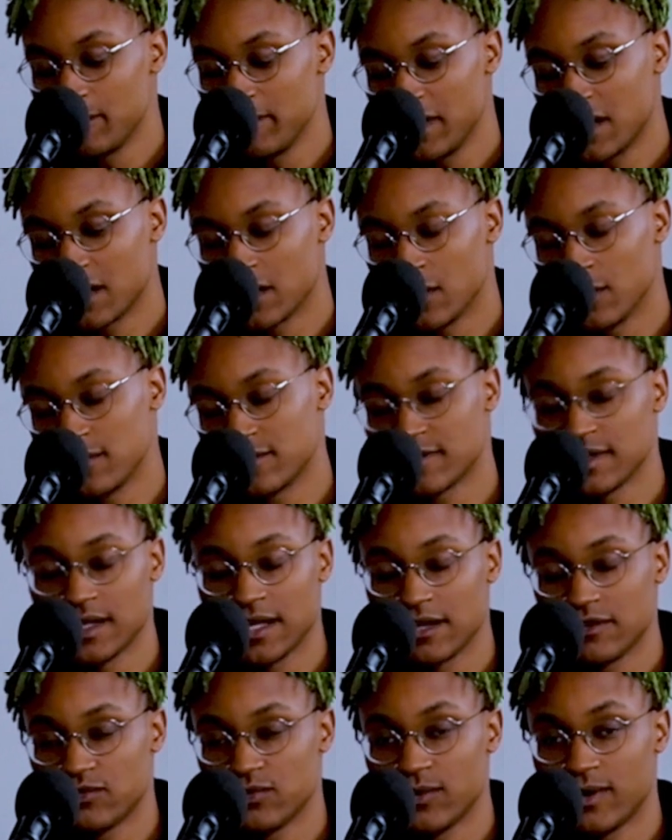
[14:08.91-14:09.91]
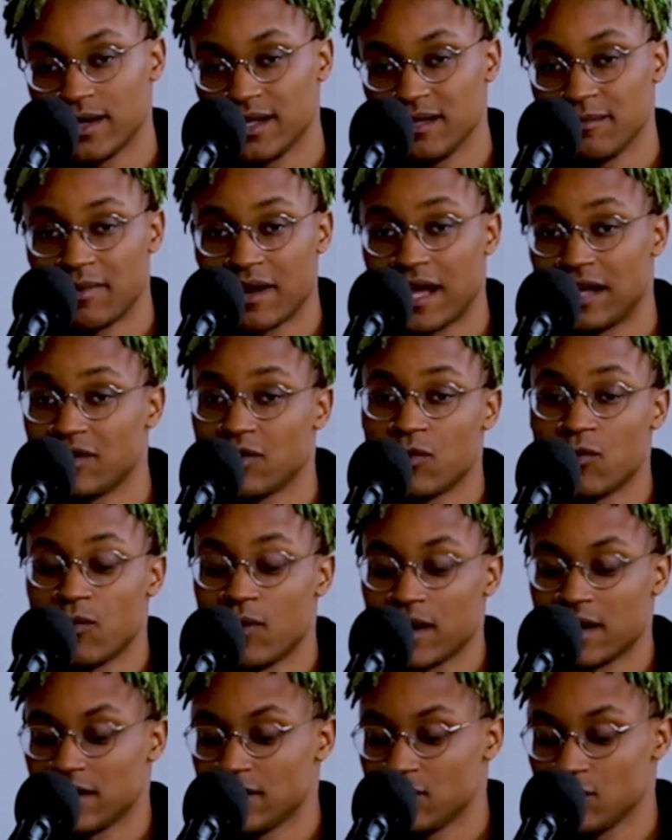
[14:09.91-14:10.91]
would be close to like 20. But I
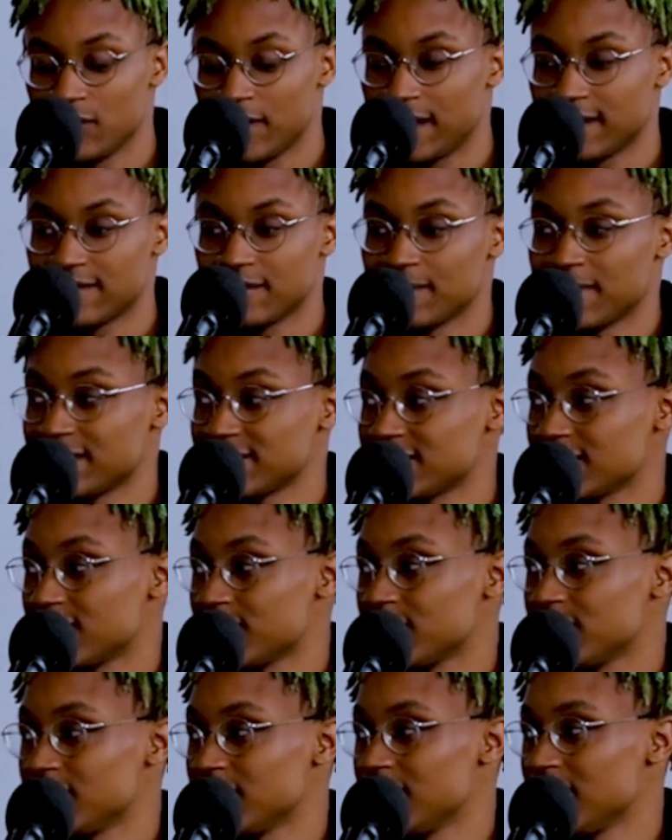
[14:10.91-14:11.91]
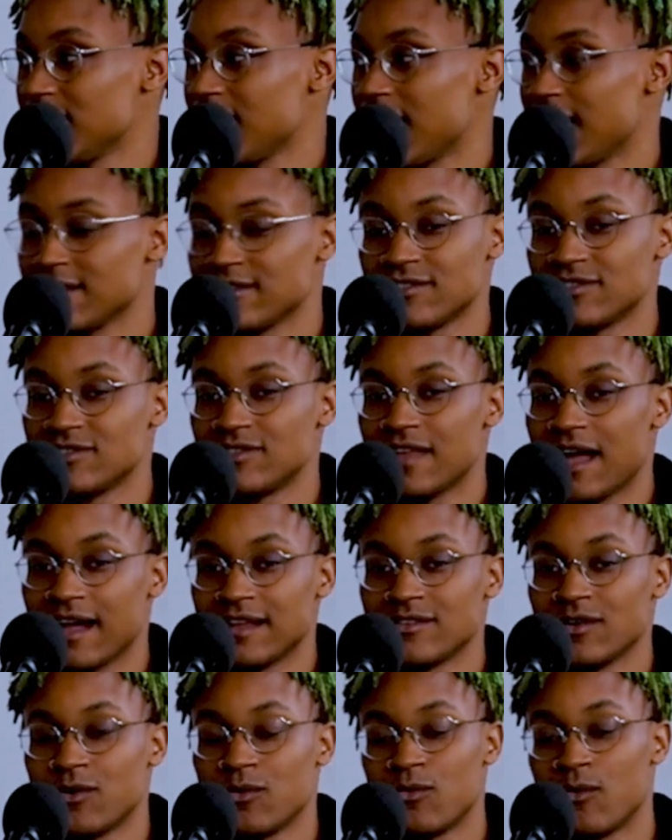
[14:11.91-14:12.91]
don't want to do that to myself.
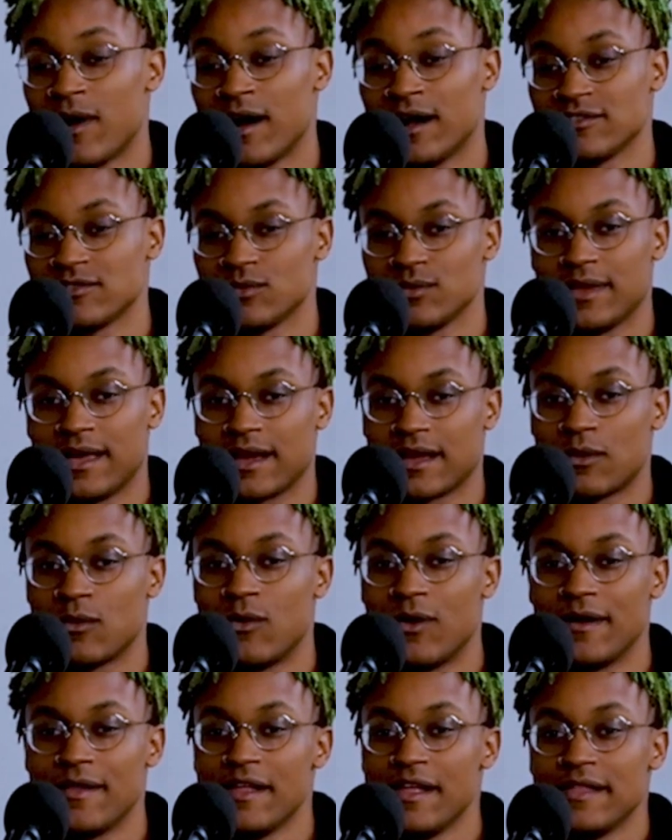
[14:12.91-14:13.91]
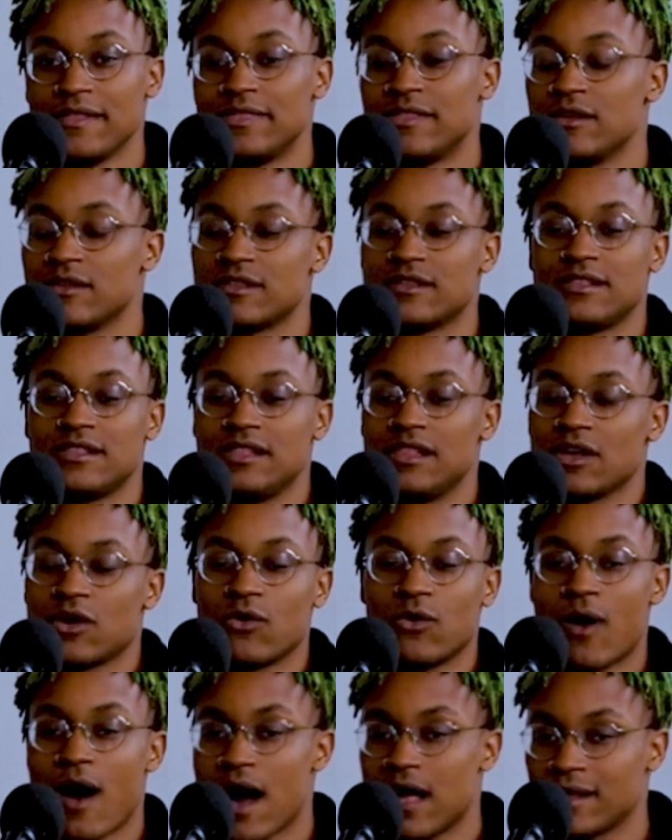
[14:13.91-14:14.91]
I don't want to. Like the
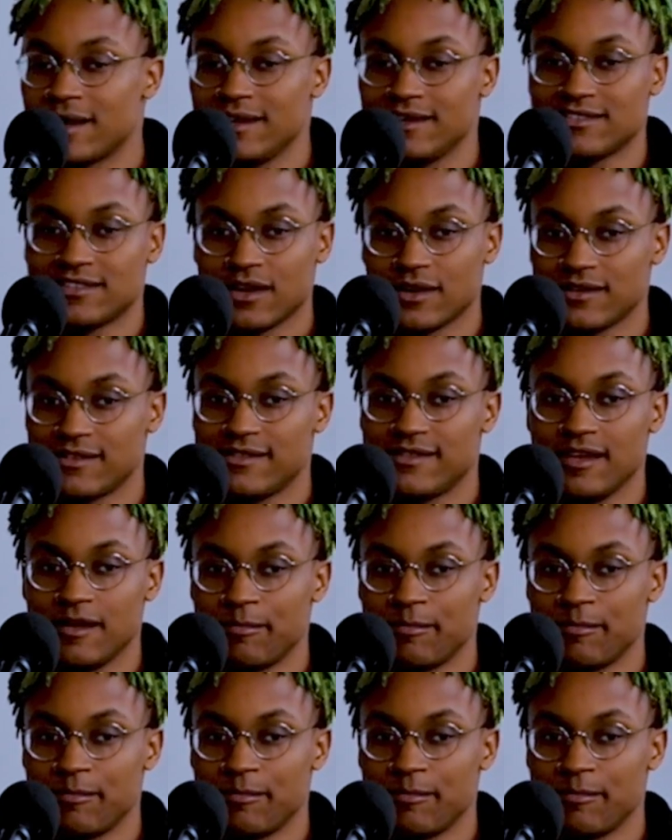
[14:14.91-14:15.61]
quality starts